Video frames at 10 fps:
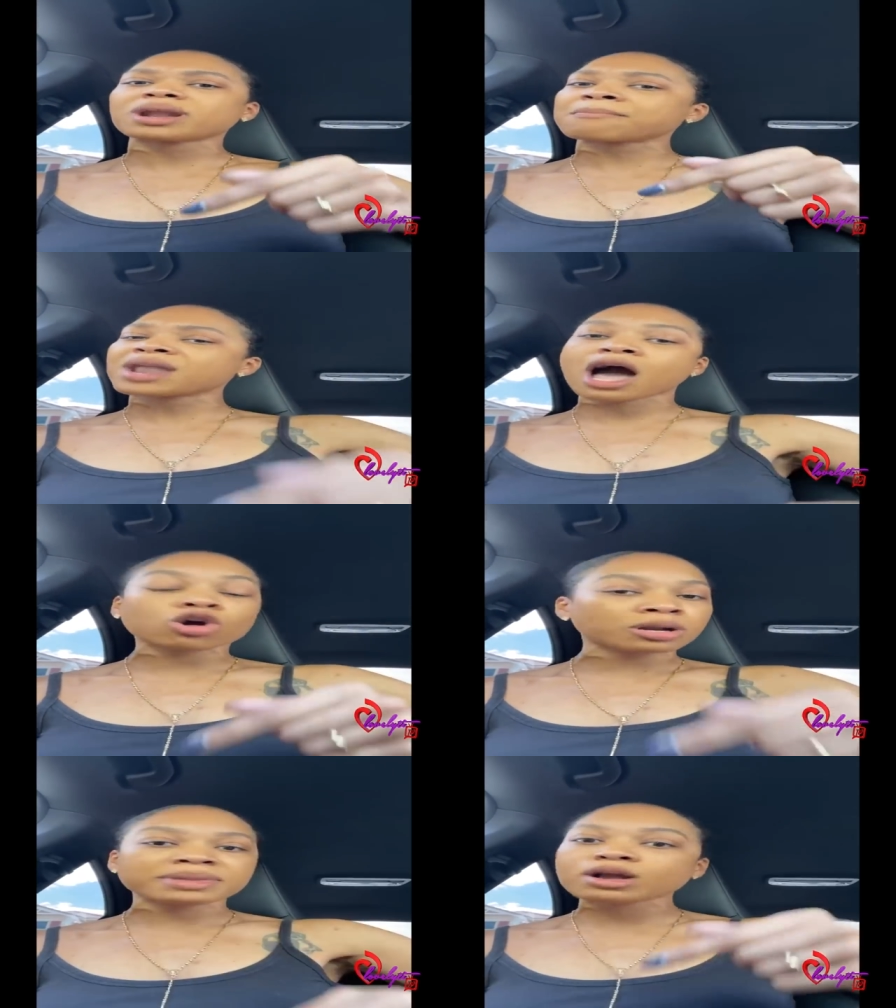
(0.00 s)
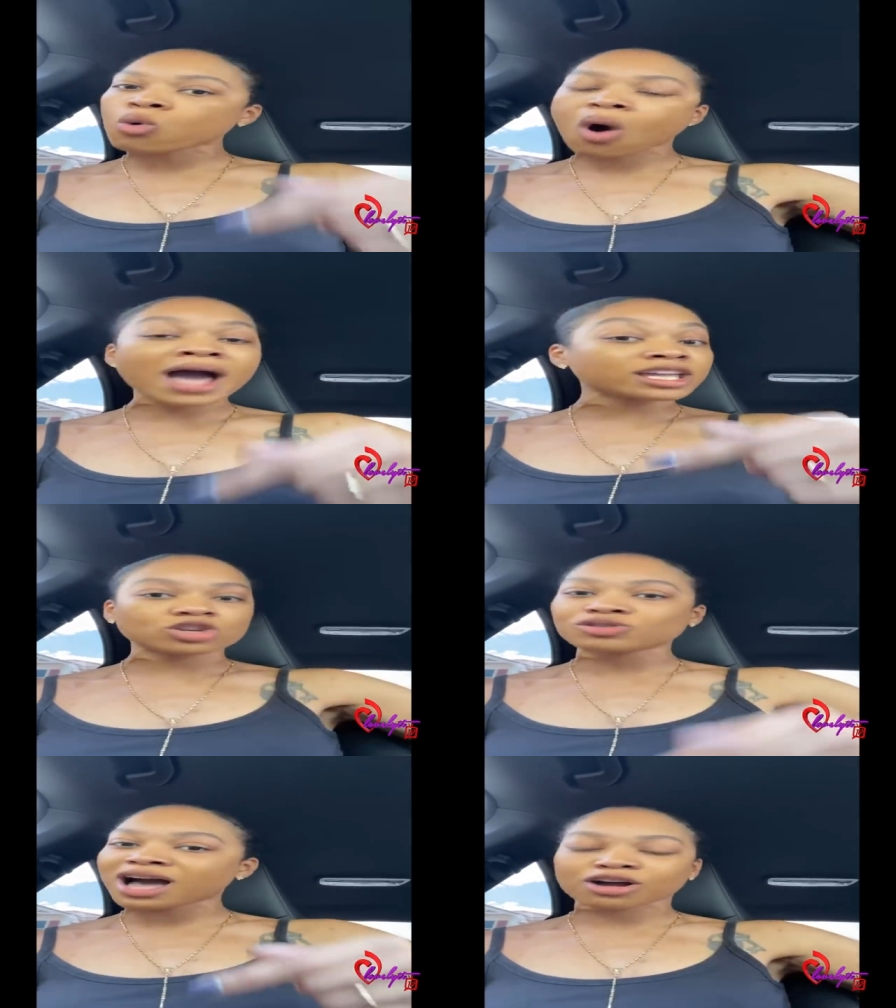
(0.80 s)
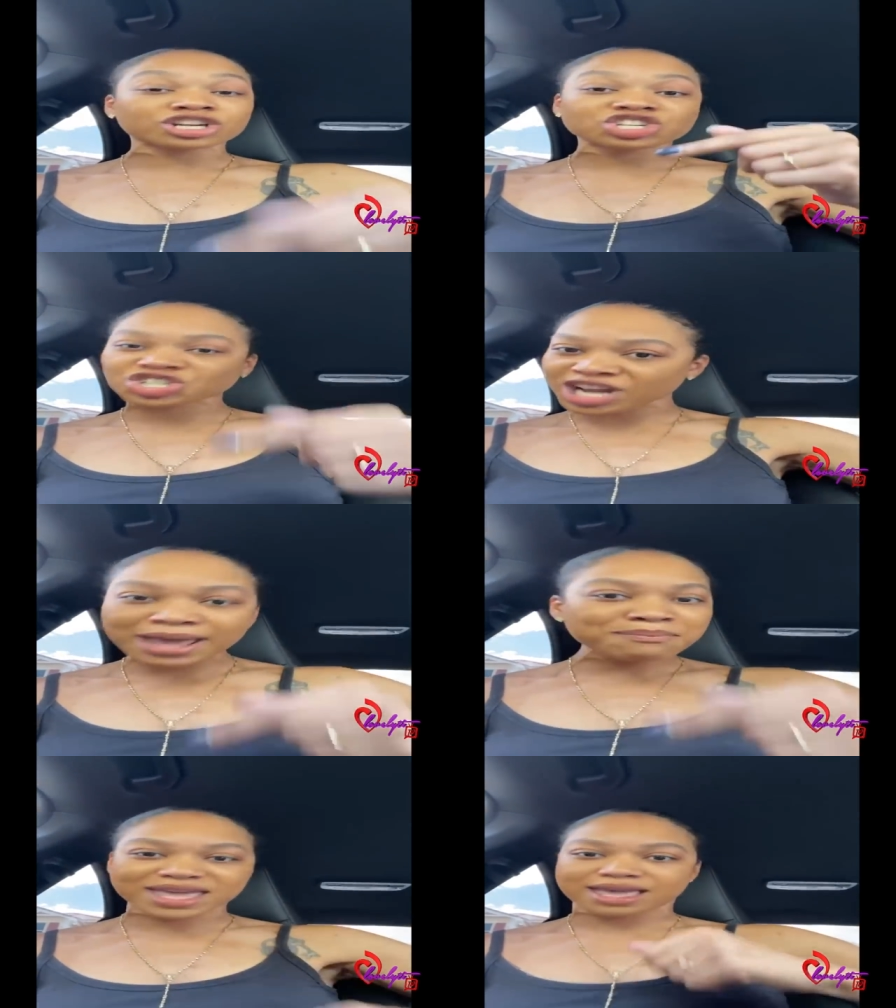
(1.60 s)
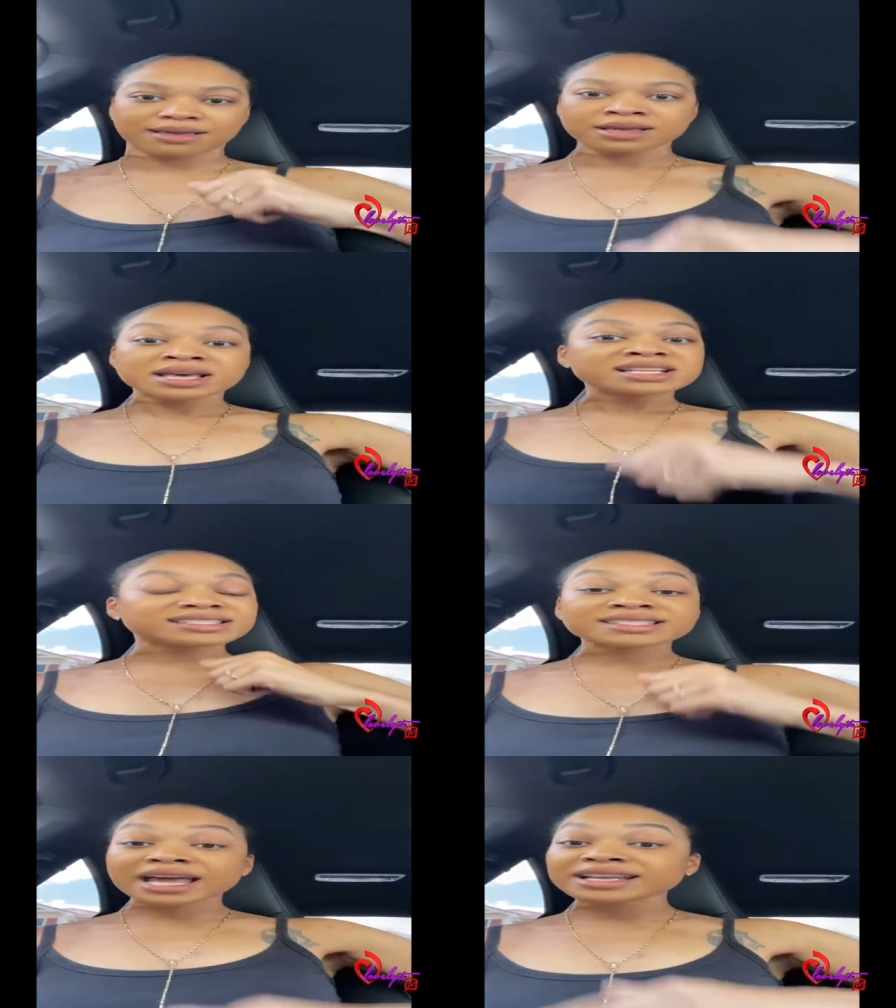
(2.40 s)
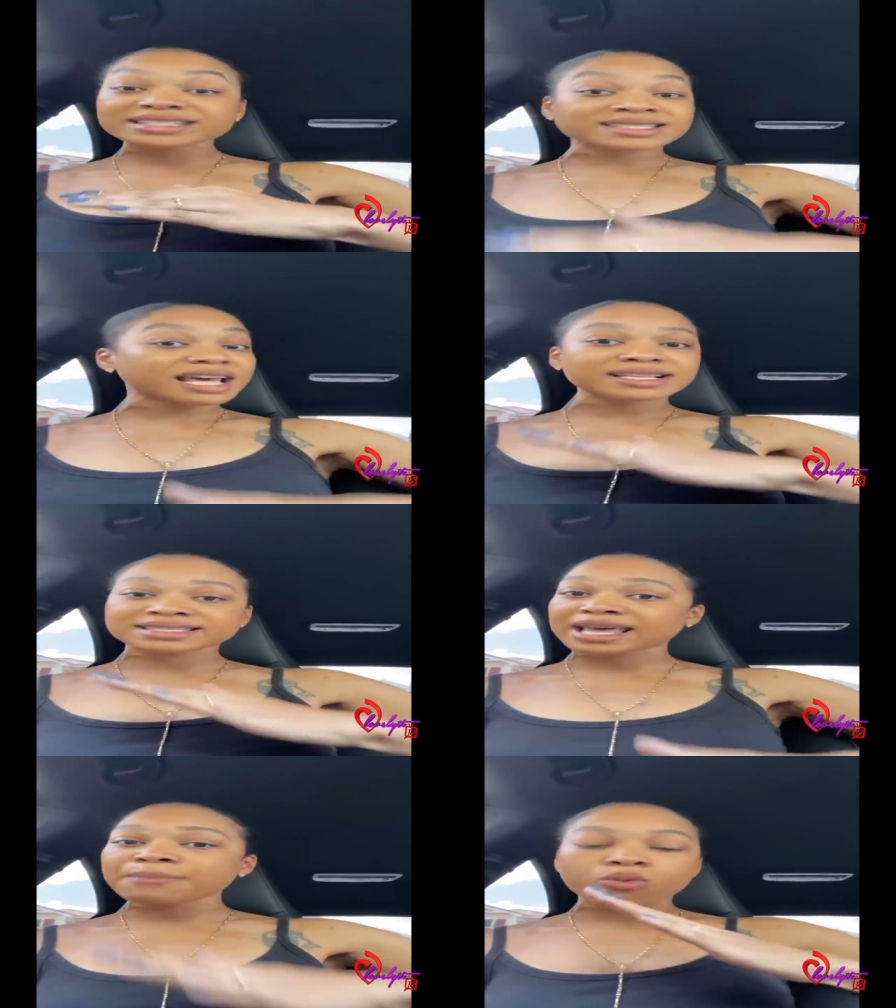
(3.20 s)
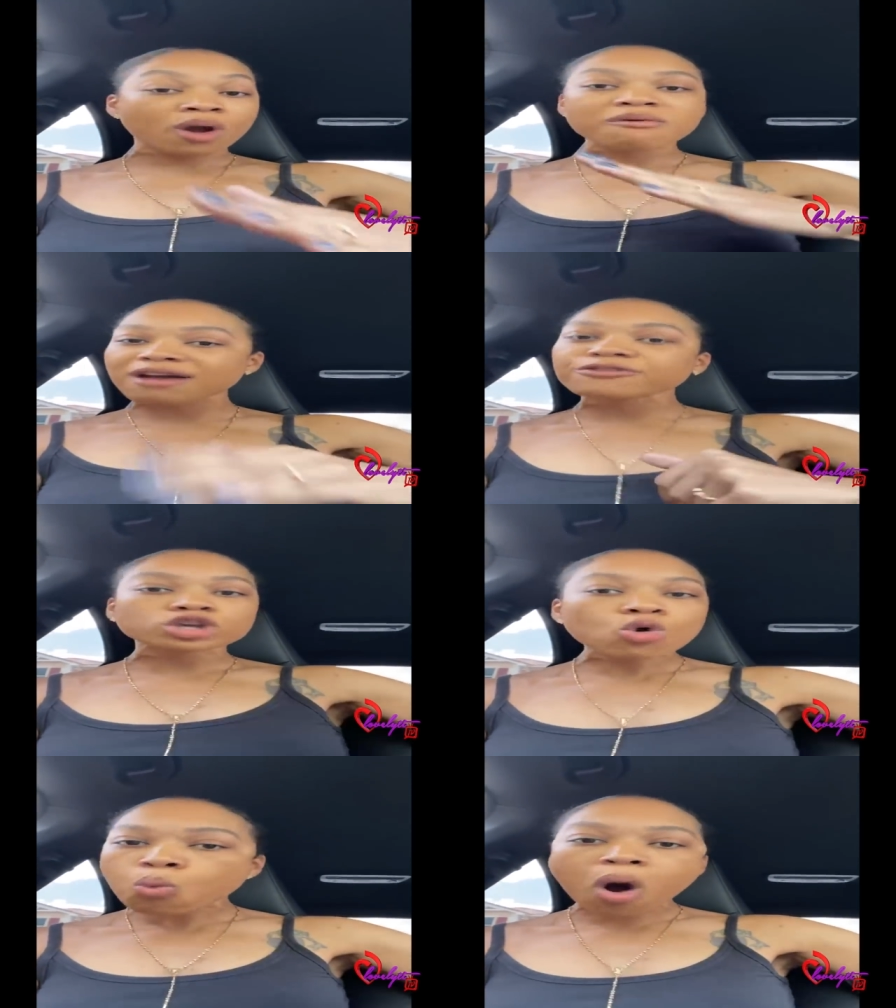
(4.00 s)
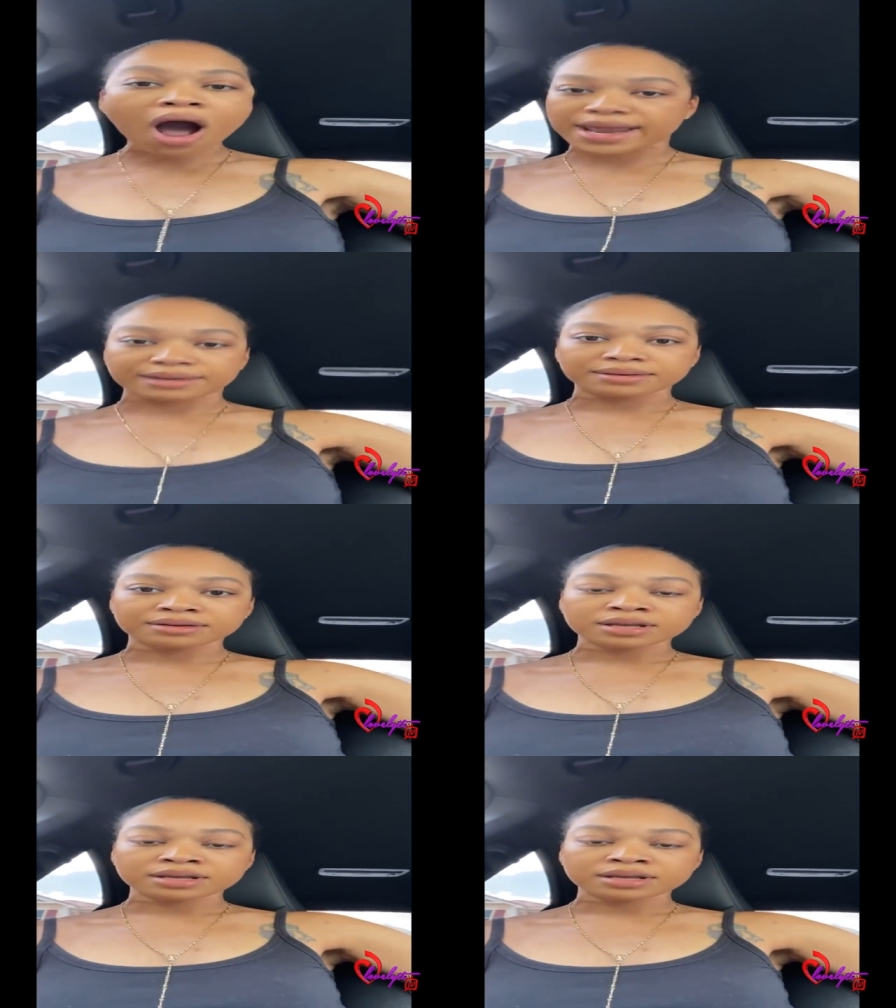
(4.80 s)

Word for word: And I'm not going to be quiet. You're not going to shame me. Send the sex tape wherever you want.